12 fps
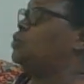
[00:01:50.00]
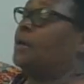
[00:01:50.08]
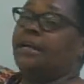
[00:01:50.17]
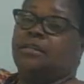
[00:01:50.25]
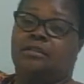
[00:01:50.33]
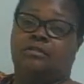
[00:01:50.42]

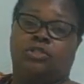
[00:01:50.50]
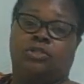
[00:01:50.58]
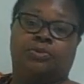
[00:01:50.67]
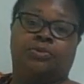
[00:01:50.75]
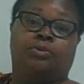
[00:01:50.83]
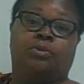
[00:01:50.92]
trying
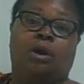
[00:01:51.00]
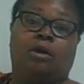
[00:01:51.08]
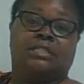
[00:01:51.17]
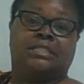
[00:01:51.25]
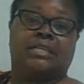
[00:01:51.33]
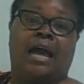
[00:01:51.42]
to,
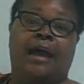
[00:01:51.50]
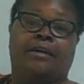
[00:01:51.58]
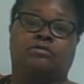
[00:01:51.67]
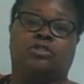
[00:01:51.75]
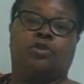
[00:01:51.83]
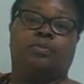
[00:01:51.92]
or
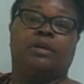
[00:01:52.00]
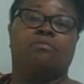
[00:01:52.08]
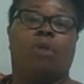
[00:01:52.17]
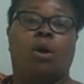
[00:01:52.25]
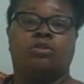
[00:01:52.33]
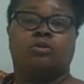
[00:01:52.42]
desires to be
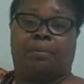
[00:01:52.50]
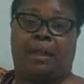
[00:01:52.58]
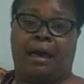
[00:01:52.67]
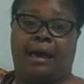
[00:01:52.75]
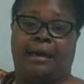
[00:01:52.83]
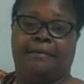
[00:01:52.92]

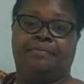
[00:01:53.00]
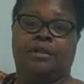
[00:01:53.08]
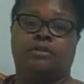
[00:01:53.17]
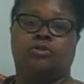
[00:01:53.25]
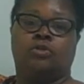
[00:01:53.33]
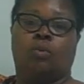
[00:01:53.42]
multiplied
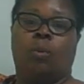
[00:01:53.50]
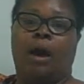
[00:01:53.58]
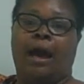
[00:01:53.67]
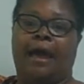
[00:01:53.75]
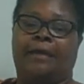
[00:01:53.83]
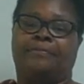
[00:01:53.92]
to
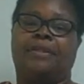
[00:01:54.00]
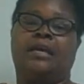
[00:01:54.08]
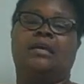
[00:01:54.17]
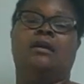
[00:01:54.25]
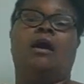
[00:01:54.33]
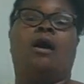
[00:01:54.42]
y.
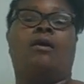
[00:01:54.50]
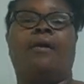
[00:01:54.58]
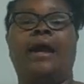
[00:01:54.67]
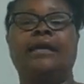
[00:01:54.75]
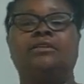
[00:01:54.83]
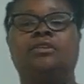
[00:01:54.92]
All
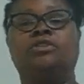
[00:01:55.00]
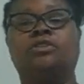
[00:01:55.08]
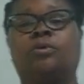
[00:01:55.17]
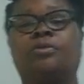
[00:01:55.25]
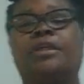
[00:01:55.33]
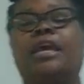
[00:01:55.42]
right, and
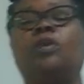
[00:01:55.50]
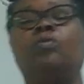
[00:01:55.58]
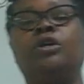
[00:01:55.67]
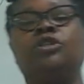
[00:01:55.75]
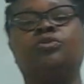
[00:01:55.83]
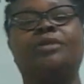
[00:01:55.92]
so then
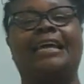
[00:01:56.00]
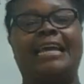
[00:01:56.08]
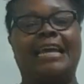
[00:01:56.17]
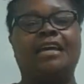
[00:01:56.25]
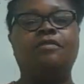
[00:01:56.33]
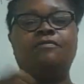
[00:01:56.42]
we do the
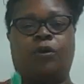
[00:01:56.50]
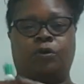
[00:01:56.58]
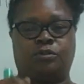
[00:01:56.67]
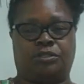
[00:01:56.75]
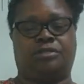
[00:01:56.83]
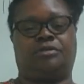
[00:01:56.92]

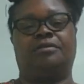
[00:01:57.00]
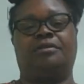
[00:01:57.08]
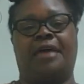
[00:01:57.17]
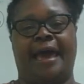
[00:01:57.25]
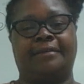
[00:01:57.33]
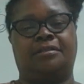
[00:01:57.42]
inverse to
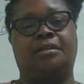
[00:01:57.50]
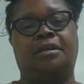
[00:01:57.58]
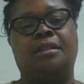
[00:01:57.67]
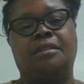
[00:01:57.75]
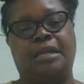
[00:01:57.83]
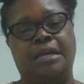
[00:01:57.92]
that.
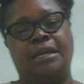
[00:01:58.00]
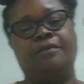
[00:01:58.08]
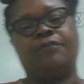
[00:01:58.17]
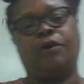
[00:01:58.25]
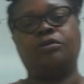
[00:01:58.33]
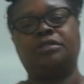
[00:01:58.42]
The
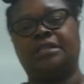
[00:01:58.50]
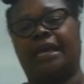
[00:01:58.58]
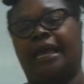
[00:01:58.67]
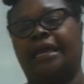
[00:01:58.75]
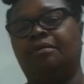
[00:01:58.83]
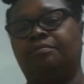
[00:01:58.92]
inverse to
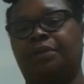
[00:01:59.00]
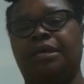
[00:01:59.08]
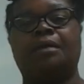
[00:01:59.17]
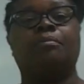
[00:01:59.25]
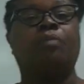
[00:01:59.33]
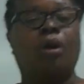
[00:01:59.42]
8
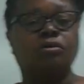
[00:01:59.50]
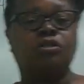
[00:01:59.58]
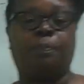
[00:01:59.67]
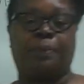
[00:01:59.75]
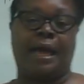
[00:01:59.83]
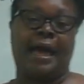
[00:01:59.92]
being
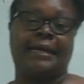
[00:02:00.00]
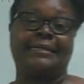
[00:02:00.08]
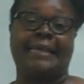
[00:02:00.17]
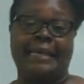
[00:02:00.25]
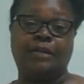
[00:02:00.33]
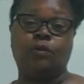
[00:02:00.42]
multiplied
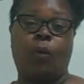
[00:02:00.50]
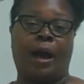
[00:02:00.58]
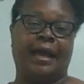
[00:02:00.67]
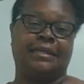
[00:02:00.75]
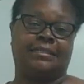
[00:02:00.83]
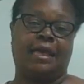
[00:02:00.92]
in
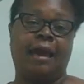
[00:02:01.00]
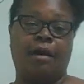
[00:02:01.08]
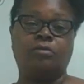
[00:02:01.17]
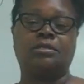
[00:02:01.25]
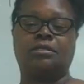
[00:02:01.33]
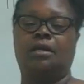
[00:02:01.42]
y's
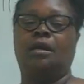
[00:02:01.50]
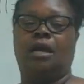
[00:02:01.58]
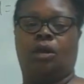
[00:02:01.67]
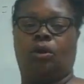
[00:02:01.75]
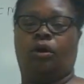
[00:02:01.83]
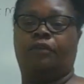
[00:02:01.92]
house.
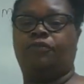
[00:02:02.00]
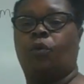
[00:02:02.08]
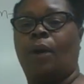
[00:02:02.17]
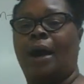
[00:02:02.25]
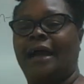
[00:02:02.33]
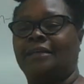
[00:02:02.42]
In order for
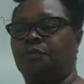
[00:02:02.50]
y